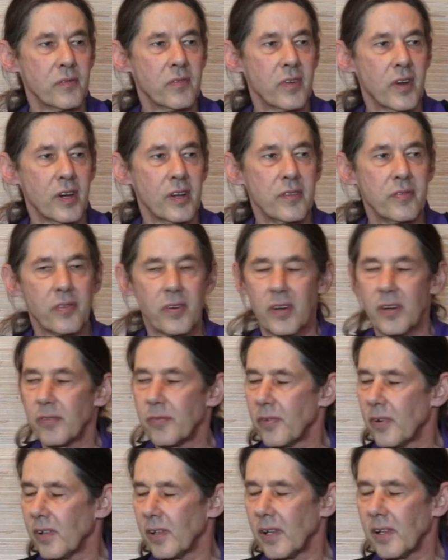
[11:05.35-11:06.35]
Very
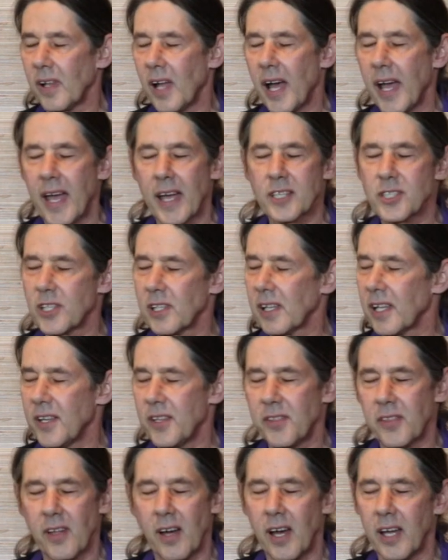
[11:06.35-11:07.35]
fearful. I actually
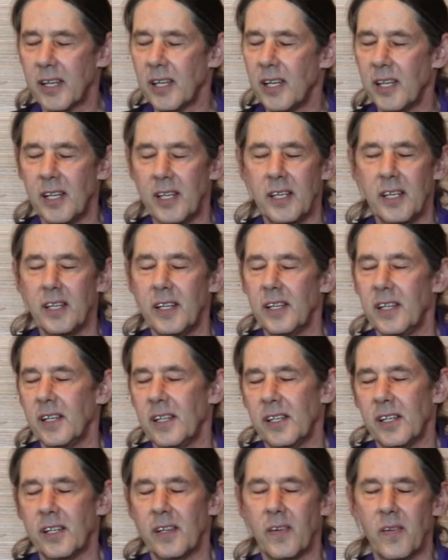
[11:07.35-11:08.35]
thought,
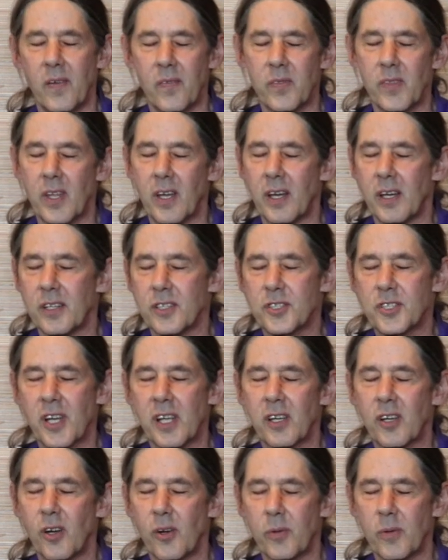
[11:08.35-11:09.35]

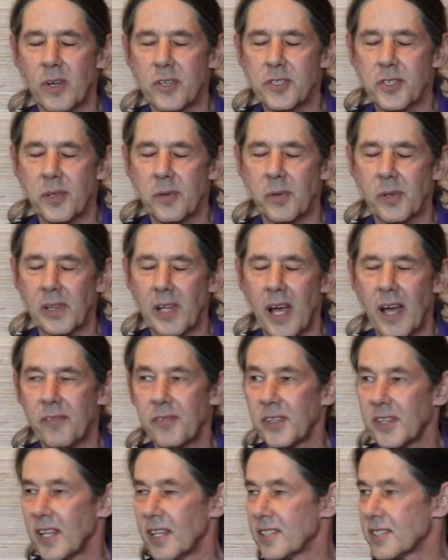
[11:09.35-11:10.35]
Shinko Roshi will
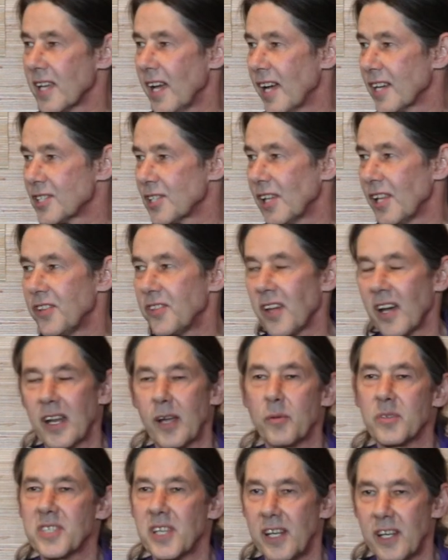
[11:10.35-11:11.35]
laugh at this, I actually thought
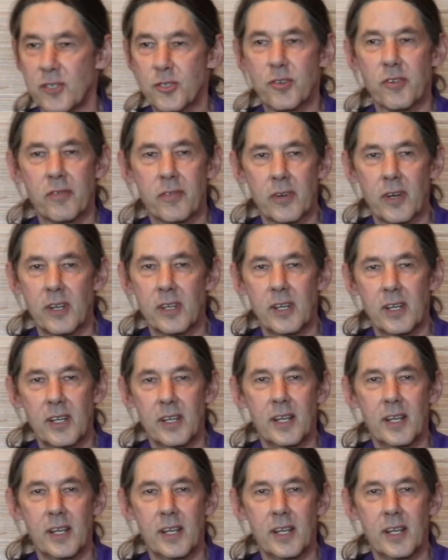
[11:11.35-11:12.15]
I was an introvert.